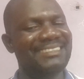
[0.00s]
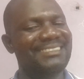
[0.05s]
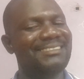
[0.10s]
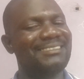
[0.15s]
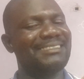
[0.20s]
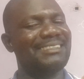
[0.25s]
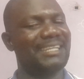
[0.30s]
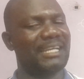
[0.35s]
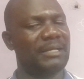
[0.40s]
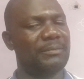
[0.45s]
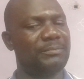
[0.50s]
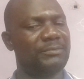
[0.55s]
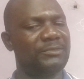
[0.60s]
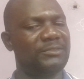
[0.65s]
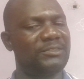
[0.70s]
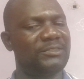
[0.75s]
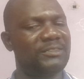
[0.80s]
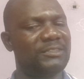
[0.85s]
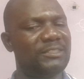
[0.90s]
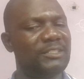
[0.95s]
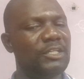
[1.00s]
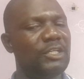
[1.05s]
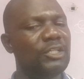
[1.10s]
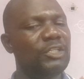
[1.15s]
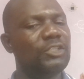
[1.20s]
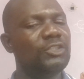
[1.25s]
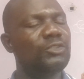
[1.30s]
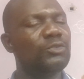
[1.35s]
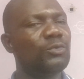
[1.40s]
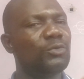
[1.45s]
steps
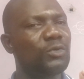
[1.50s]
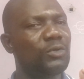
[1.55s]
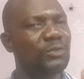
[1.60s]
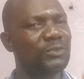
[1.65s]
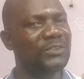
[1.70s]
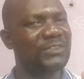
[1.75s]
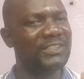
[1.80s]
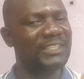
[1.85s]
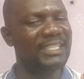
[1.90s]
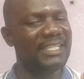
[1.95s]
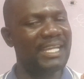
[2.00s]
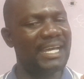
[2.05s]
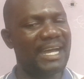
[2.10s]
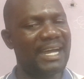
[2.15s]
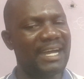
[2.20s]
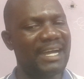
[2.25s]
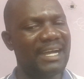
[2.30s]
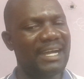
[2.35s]
to consider